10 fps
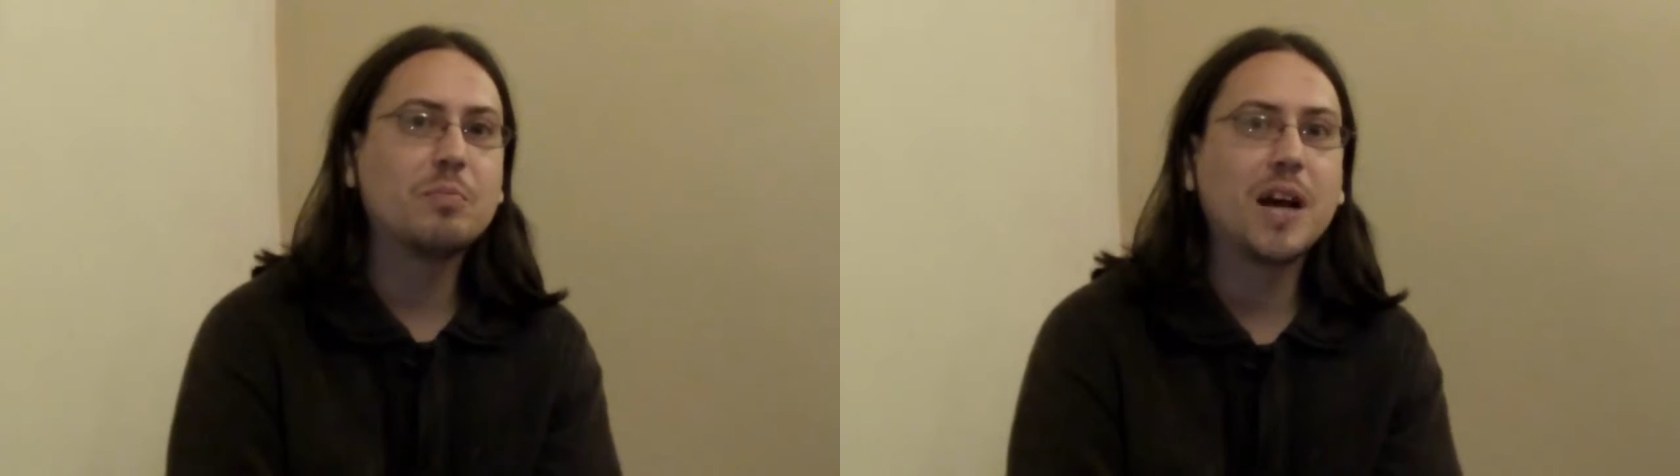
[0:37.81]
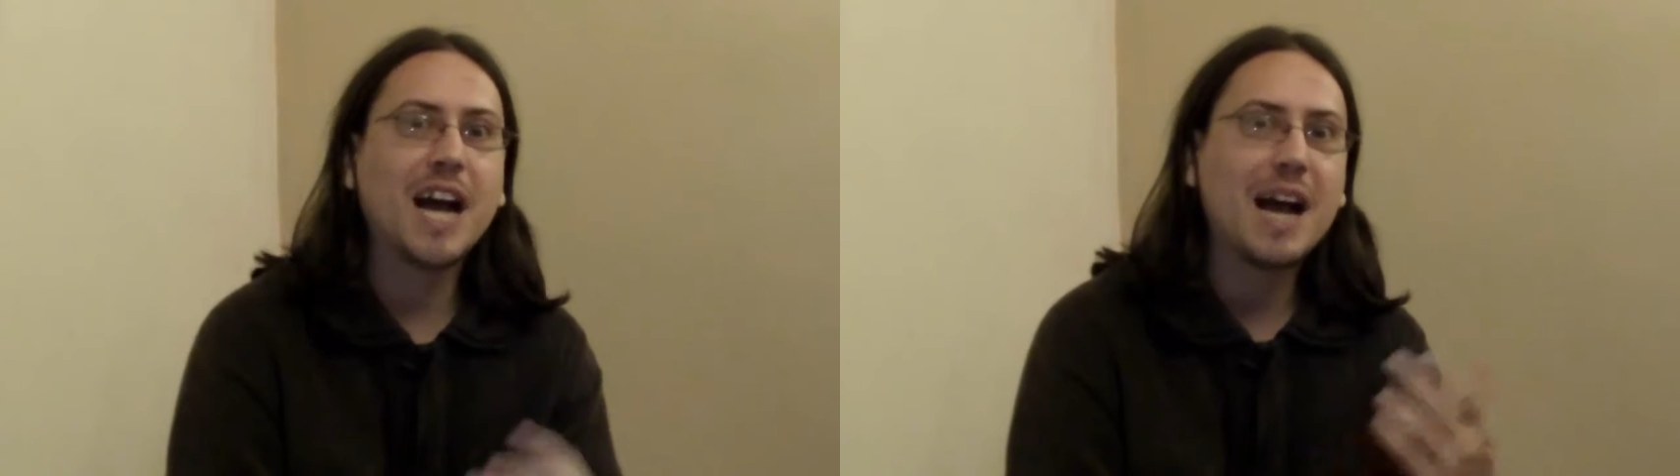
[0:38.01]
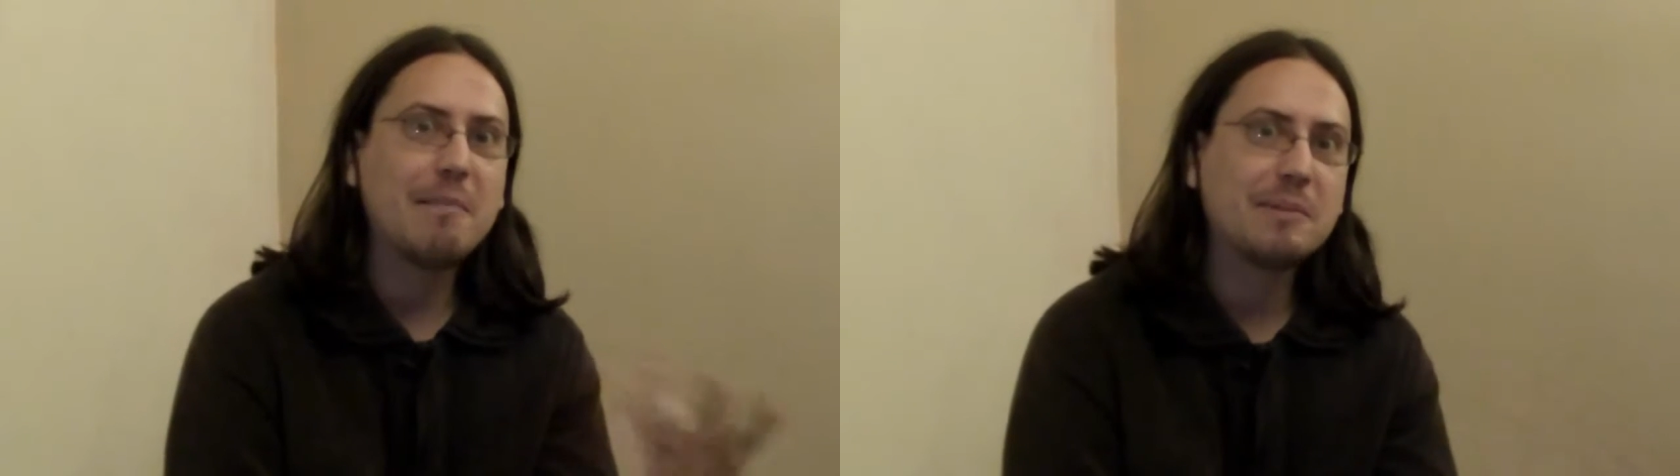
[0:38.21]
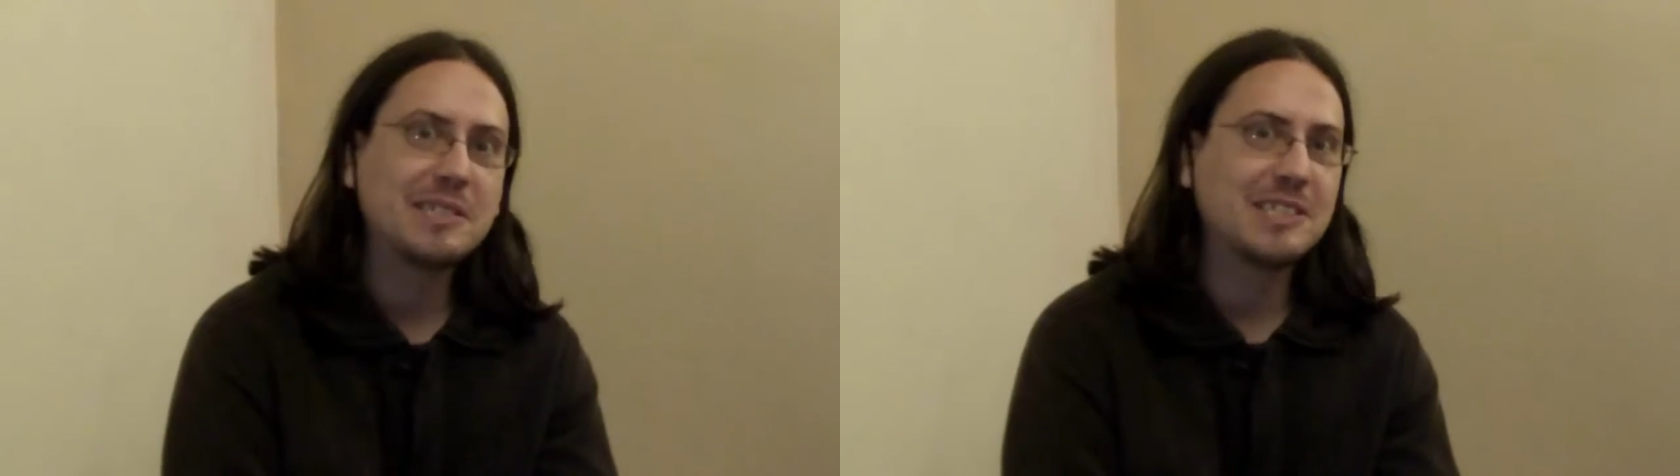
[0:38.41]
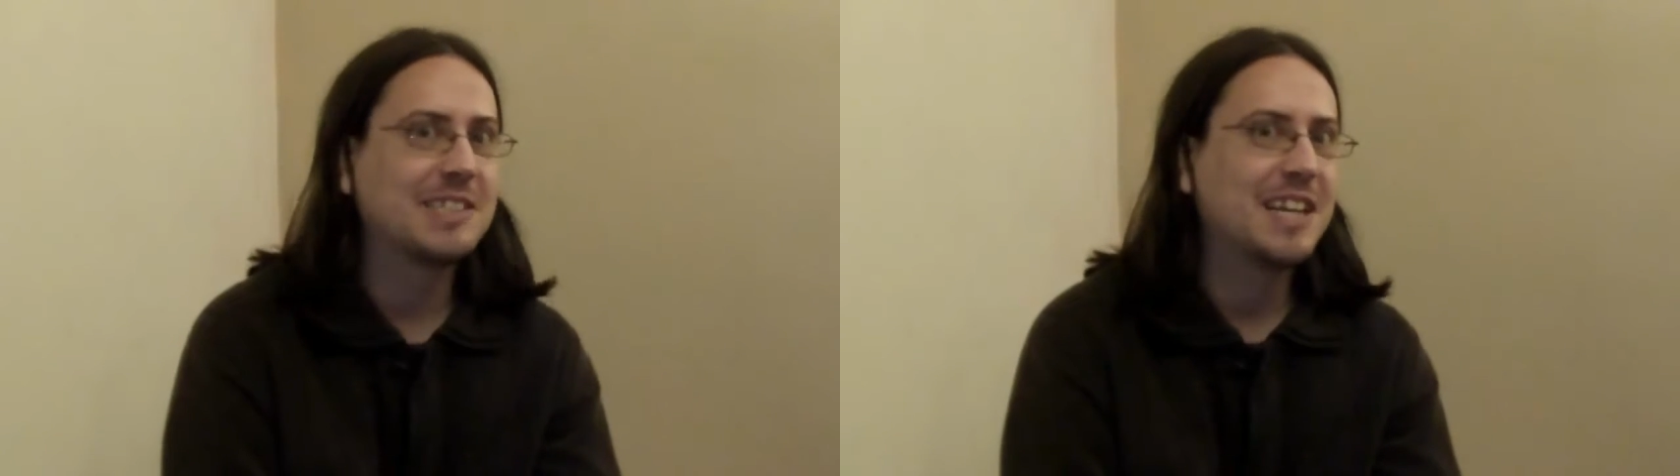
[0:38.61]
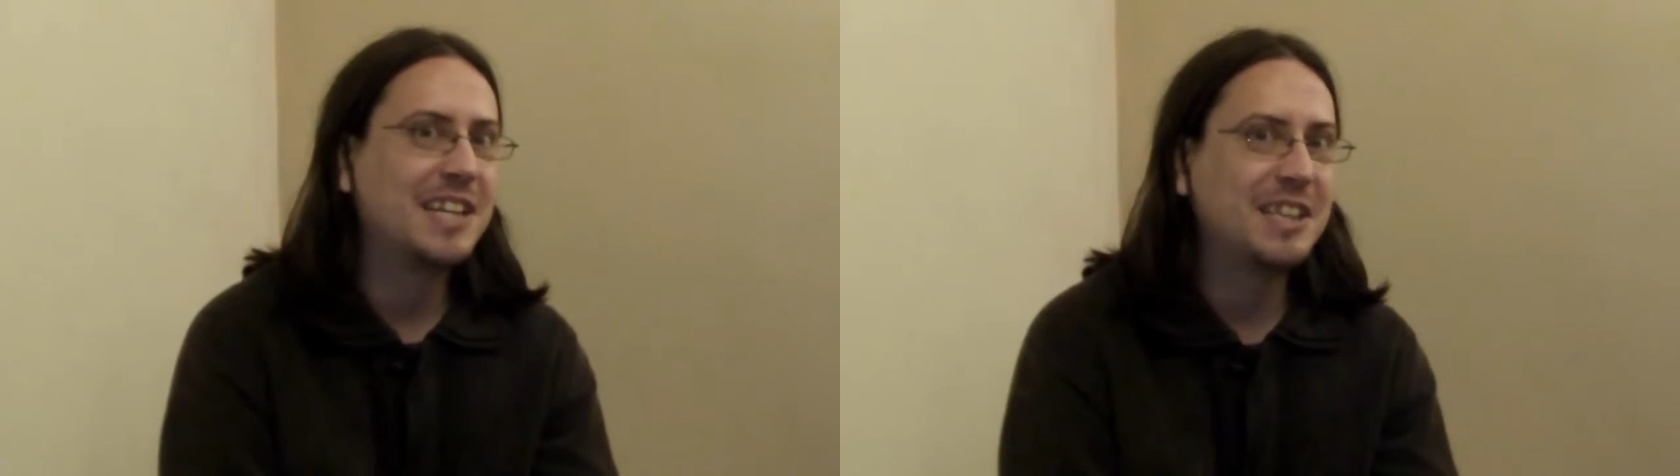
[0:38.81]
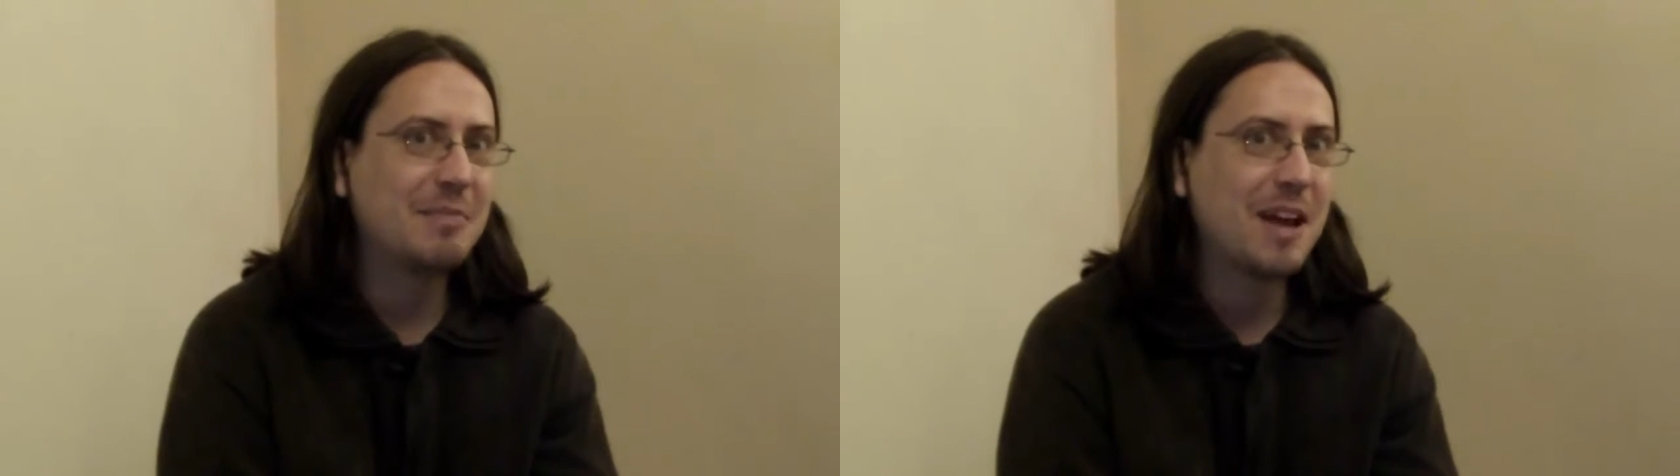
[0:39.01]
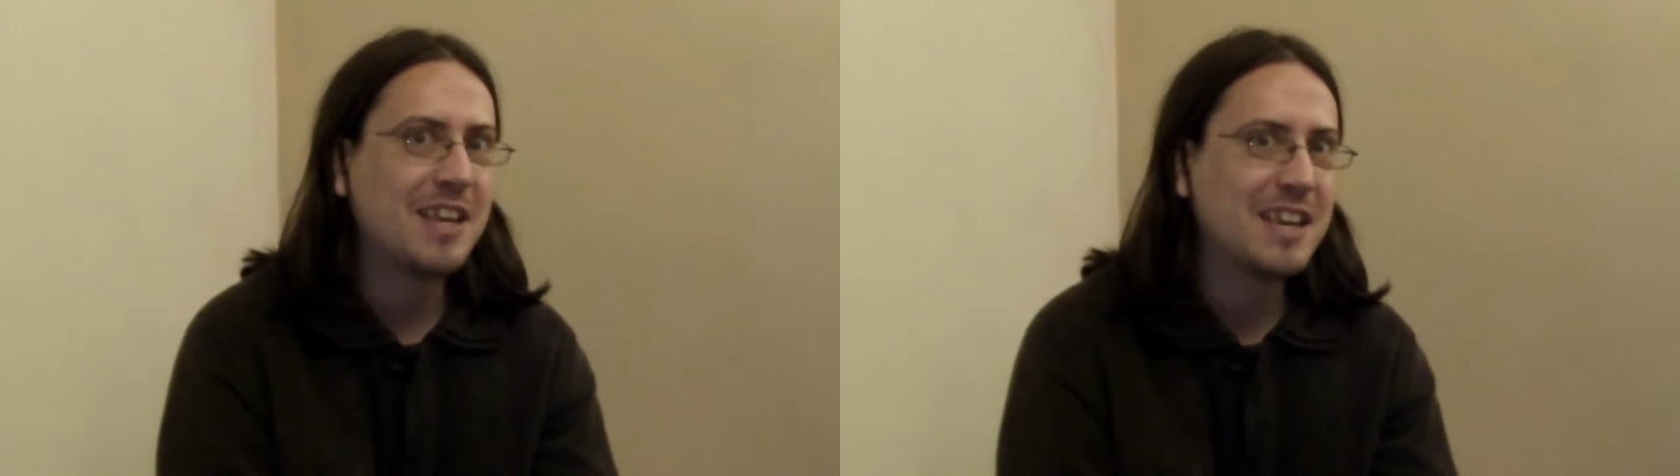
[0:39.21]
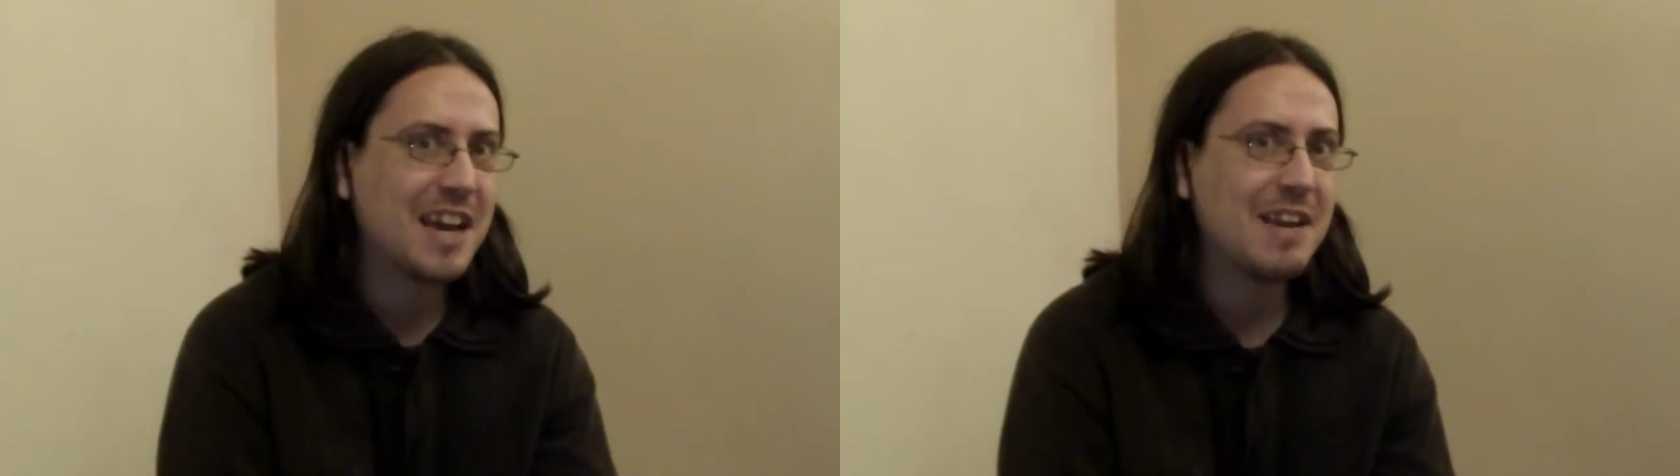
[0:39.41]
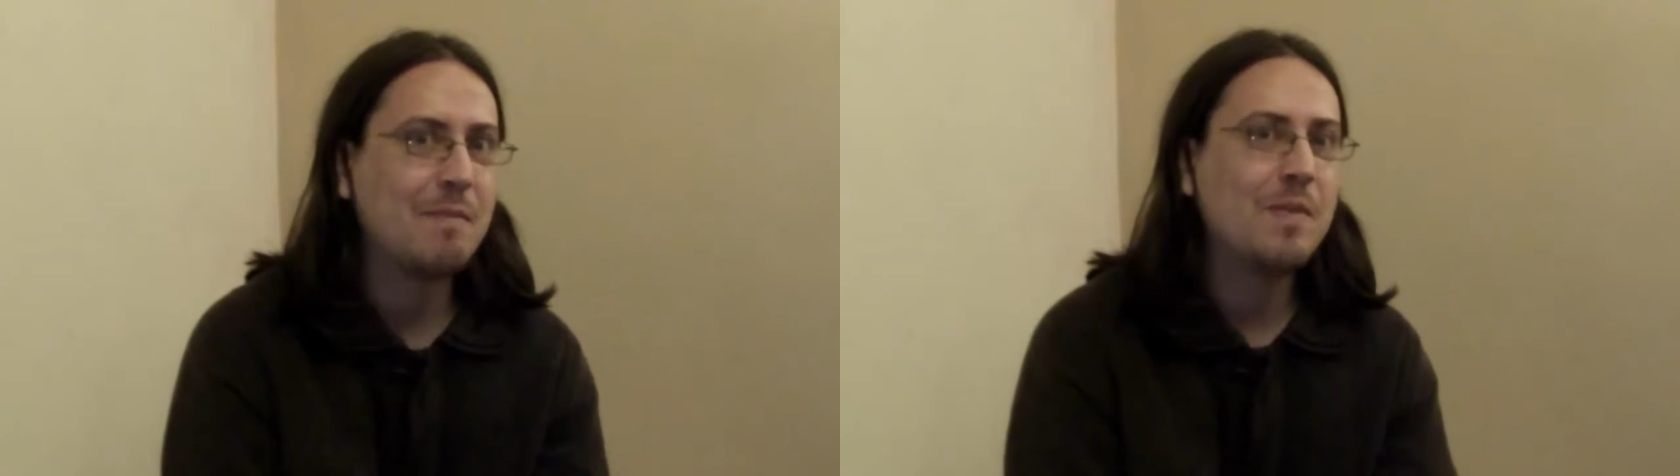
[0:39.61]
Perhaps in the main
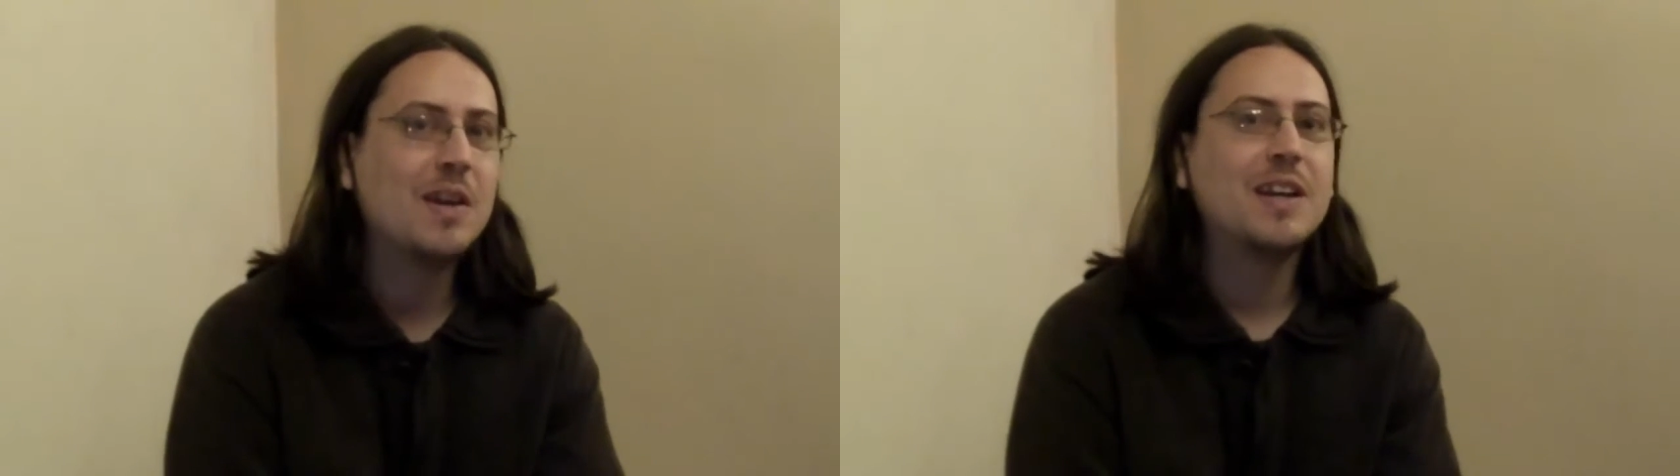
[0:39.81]
game,